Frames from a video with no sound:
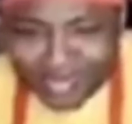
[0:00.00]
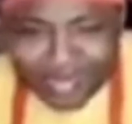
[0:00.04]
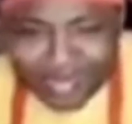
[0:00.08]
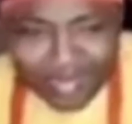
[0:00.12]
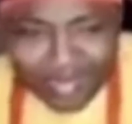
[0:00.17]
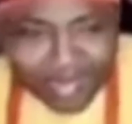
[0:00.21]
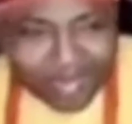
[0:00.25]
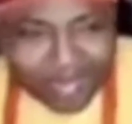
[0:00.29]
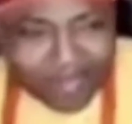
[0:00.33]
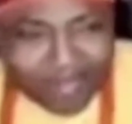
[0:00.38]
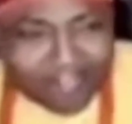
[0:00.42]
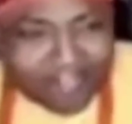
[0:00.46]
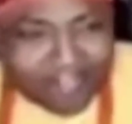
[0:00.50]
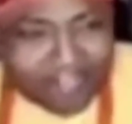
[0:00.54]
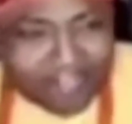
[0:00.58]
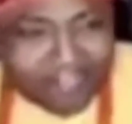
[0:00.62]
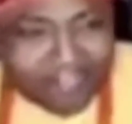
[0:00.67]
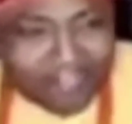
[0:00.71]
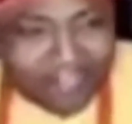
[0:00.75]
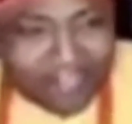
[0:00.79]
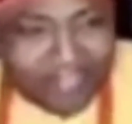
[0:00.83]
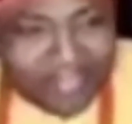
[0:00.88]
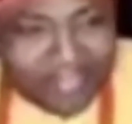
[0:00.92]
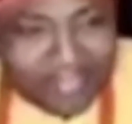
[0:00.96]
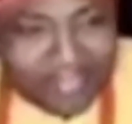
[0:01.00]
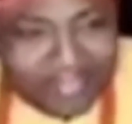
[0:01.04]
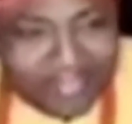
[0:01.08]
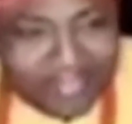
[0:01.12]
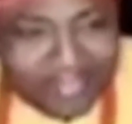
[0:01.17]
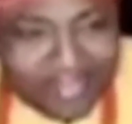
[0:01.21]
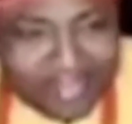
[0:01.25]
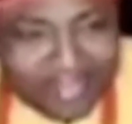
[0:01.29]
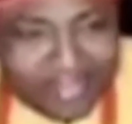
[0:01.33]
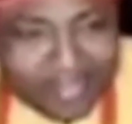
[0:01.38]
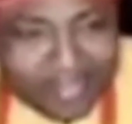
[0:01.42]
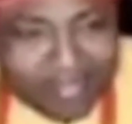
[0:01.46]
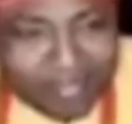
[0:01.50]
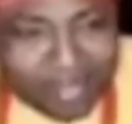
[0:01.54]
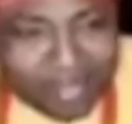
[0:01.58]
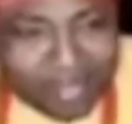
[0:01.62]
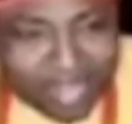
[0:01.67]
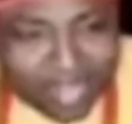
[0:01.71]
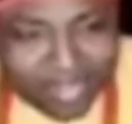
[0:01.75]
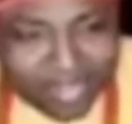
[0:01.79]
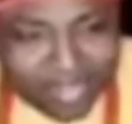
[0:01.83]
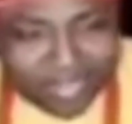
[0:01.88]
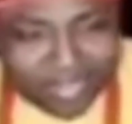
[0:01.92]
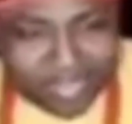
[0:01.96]
of
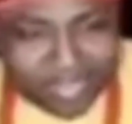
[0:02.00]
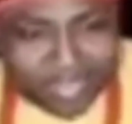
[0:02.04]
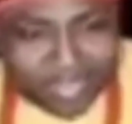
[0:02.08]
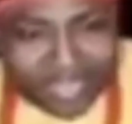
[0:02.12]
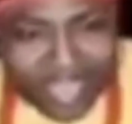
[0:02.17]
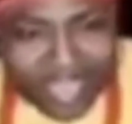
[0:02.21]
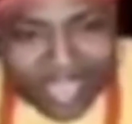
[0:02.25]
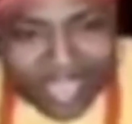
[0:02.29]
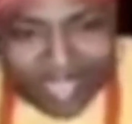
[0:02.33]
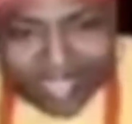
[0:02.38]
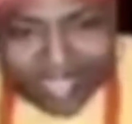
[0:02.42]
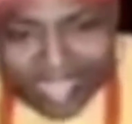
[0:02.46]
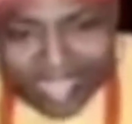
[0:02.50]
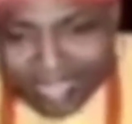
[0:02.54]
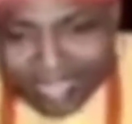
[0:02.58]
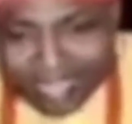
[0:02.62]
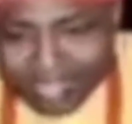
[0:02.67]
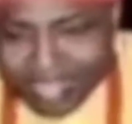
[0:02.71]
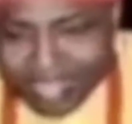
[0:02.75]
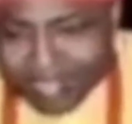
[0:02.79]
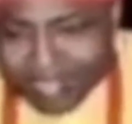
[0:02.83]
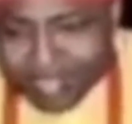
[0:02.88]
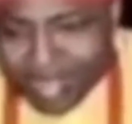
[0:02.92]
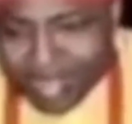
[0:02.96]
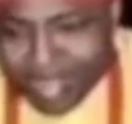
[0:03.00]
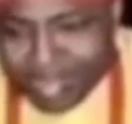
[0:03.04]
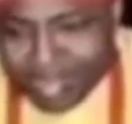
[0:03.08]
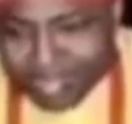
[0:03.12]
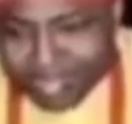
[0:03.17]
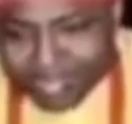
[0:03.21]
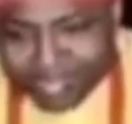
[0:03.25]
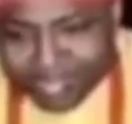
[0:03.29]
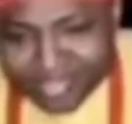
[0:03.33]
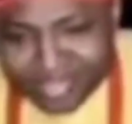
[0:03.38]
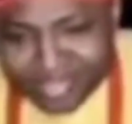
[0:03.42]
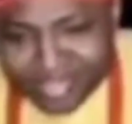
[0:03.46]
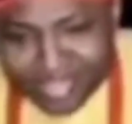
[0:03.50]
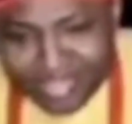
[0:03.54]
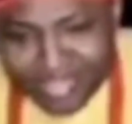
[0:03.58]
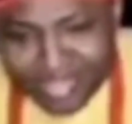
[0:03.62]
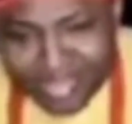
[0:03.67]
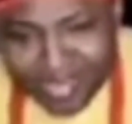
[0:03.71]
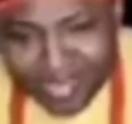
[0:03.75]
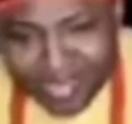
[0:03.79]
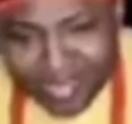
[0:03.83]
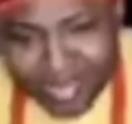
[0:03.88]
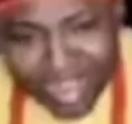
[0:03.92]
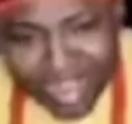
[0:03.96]
millions and thousand miles.
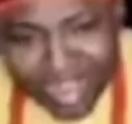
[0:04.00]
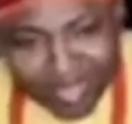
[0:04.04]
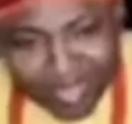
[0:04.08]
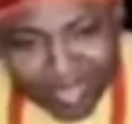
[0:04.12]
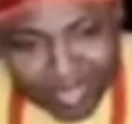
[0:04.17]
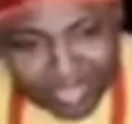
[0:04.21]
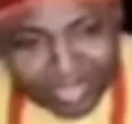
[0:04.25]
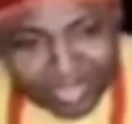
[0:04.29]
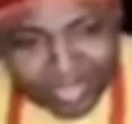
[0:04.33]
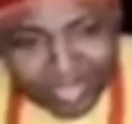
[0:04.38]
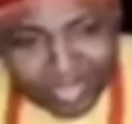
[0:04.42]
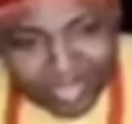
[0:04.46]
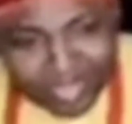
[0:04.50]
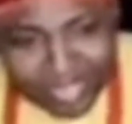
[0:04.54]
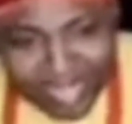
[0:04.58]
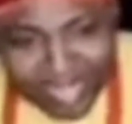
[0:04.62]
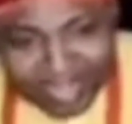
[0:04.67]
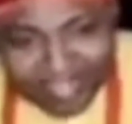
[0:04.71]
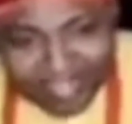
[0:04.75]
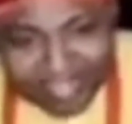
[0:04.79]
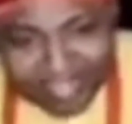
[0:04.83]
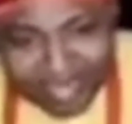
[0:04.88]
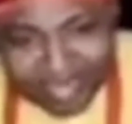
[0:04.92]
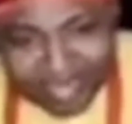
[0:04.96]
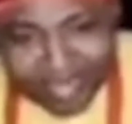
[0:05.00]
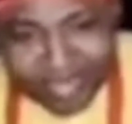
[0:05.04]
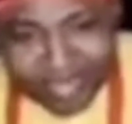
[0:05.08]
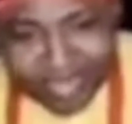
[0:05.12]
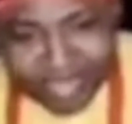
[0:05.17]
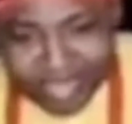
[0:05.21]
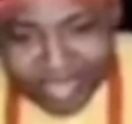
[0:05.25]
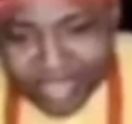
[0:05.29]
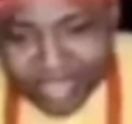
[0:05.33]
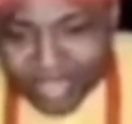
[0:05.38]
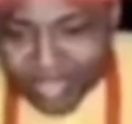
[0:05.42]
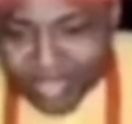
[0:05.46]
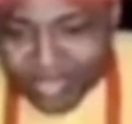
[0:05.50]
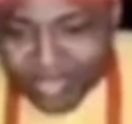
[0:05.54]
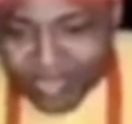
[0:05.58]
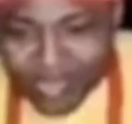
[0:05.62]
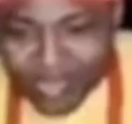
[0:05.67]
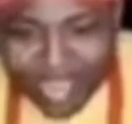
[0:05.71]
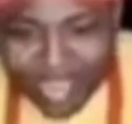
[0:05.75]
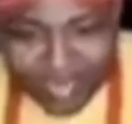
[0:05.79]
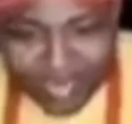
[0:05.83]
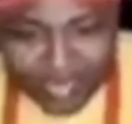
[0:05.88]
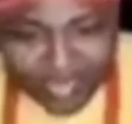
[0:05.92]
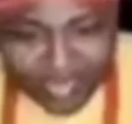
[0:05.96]
We are going to travel ocean,
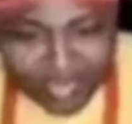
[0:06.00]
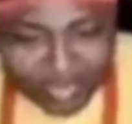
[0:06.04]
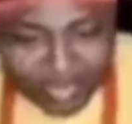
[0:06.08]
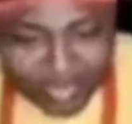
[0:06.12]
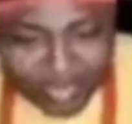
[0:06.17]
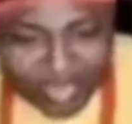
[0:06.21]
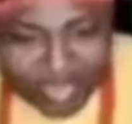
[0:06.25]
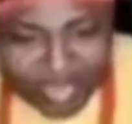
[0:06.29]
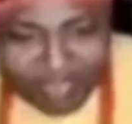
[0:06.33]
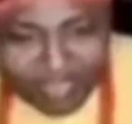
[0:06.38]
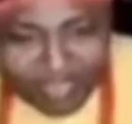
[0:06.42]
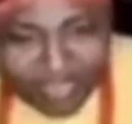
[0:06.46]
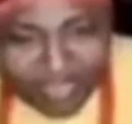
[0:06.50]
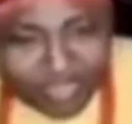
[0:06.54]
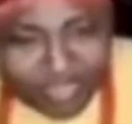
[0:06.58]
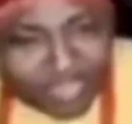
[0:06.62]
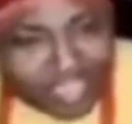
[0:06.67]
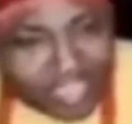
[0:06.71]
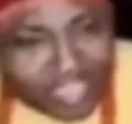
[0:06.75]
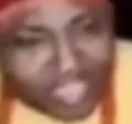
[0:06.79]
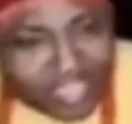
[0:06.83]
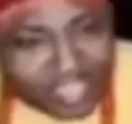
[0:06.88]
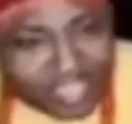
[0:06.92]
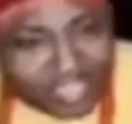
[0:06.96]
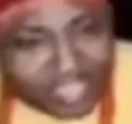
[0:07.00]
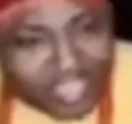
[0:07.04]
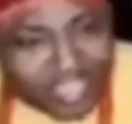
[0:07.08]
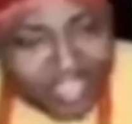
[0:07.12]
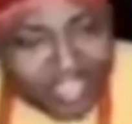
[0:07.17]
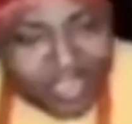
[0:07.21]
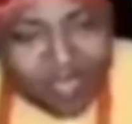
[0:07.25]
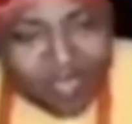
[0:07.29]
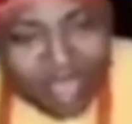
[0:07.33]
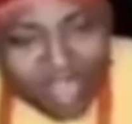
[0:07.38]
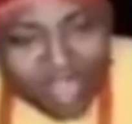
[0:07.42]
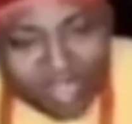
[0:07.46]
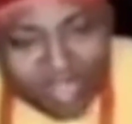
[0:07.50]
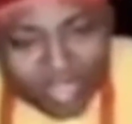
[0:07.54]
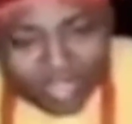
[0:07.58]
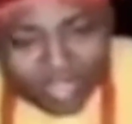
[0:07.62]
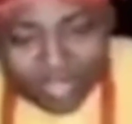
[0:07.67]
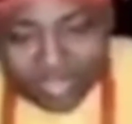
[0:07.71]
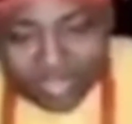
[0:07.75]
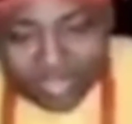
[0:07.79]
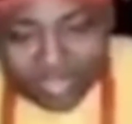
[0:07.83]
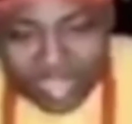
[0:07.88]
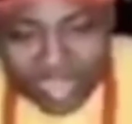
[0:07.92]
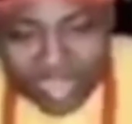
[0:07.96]
we are going to travel sea. We are going
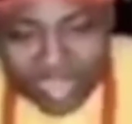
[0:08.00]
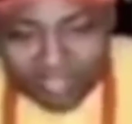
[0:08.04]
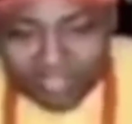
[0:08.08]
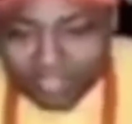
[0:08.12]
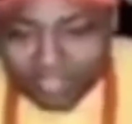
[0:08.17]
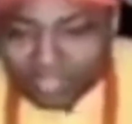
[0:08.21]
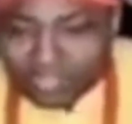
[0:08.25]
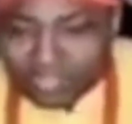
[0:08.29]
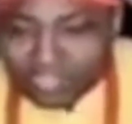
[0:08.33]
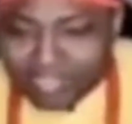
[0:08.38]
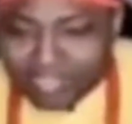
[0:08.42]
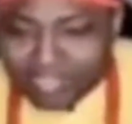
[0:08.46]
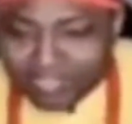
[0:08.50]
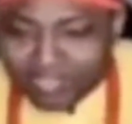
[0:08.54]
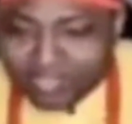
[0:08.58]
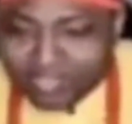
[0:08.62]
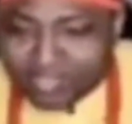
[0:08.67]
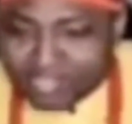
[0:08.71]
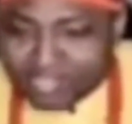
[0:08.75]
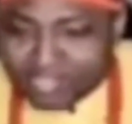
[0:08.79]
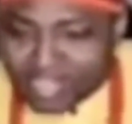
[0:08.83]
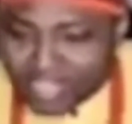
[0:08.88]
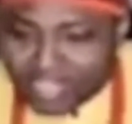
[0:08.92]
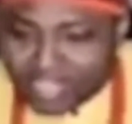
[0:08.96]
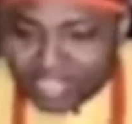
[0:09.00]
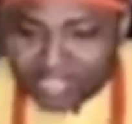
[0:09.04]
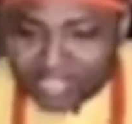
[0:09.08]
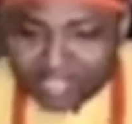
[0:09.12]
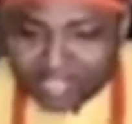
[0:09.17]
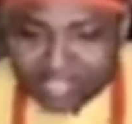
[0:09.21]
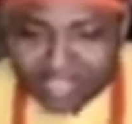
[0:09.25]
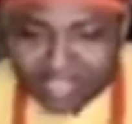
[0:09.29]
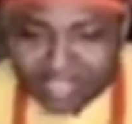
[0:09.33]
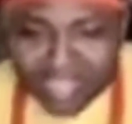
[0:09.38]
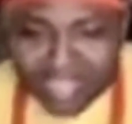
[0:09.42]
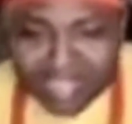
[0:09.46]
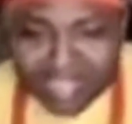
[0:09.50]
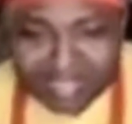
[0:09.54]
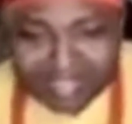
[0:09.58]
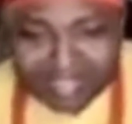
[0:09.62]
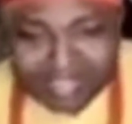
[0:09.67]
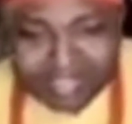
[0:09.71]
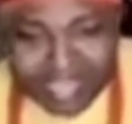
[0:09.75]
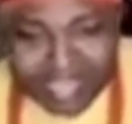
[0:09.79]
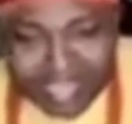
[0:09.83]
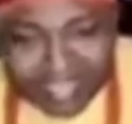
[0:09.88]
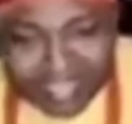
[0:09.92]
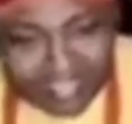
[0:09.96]
to travel seven seas and
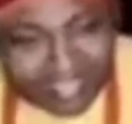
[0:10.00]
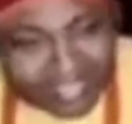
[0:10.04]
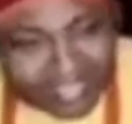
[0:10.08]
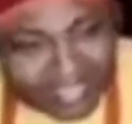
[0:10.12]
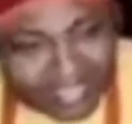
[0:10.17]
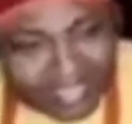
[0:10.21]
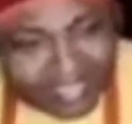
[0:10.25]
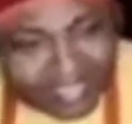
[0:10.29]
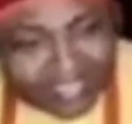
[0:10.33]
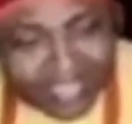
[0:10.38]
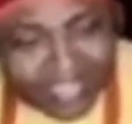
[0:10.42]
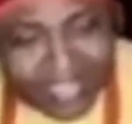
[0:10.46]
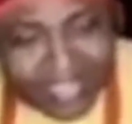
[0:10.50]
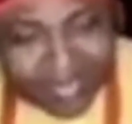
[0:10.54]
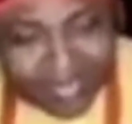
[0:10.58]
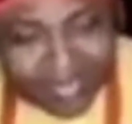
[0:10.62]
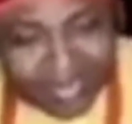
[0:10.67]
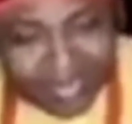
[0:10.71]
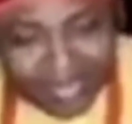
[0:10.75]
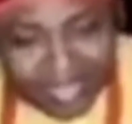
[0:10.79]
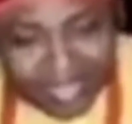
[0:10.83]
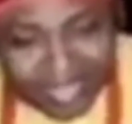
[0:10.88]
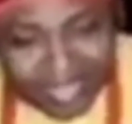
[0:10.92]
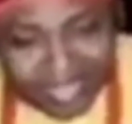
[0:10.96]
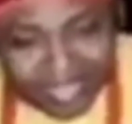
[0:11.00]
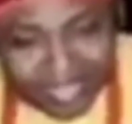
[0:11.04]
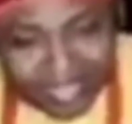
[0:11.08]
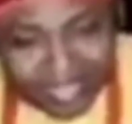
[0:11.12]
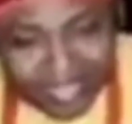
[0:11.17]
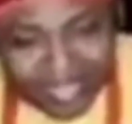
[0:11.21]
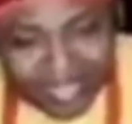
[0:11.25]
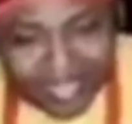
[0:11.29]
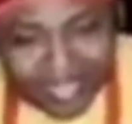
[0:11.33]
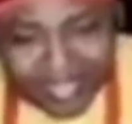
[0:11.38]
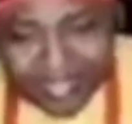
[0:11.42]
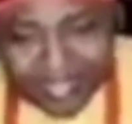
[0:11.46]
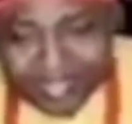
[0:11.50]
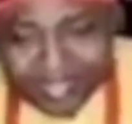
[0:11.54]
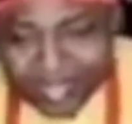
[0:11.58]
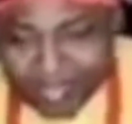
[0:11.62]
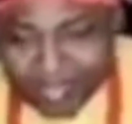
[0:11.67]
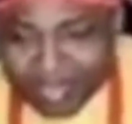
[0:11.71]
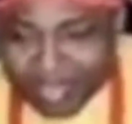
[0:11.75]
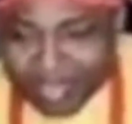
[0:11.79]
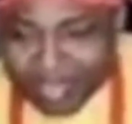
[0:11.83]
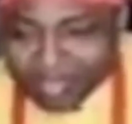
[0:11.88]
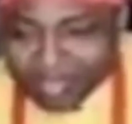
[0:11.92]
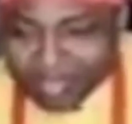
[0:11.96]
ten seas and all that to
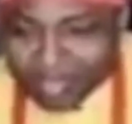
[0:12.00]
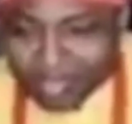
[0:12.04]
be able